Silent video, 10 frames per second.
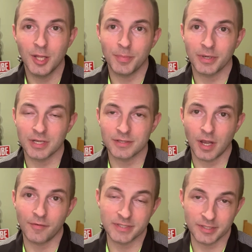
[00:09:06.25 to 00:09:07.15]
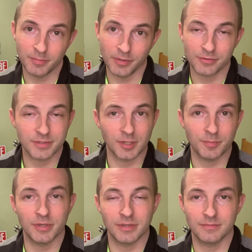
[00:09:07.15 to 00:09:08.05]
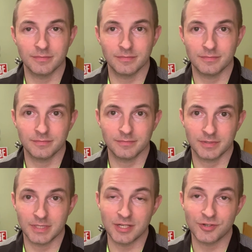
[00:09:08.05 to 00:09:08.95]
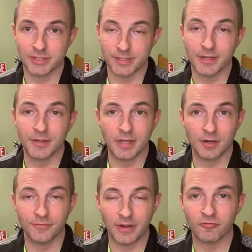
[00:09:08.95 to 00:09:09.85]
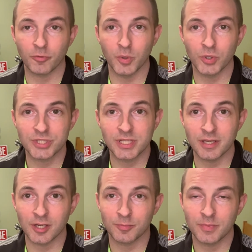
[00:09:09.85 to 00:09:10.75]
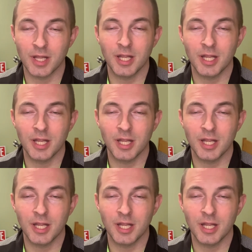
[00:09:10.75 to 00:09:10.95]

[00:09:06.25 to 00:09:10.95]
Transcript: because obviously the builder's going to put conditions in there that are favorable to them,